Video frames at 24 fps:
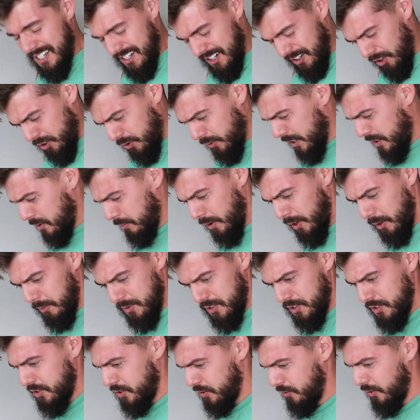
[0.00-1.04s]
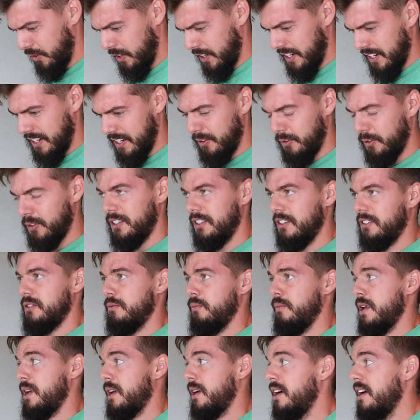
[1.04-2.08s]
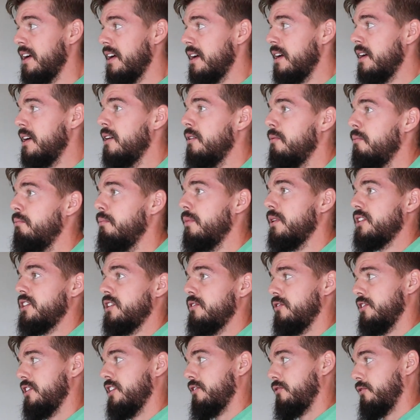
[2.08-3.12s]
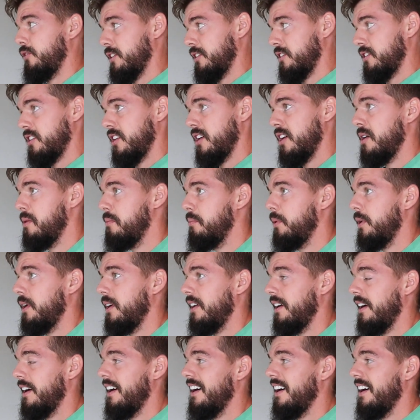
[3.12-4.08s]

All the way at the bottom is just fine. It really doesn't make much of a difference, but